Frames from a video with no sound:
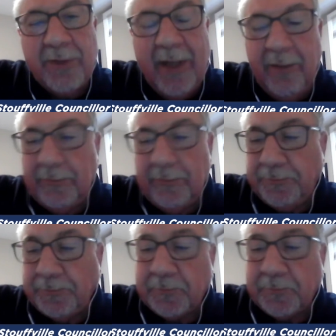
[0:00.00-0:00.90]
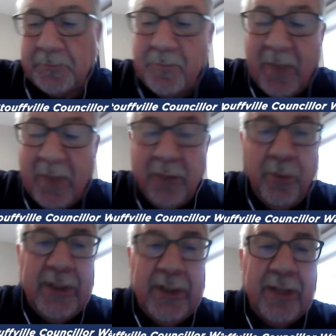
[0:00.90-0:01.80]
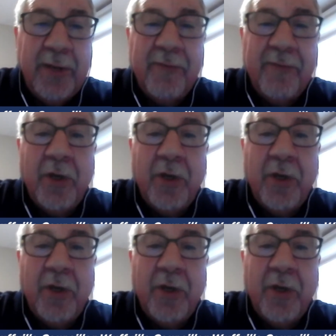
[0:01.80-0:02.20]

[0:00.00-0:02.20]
town, we tend to have a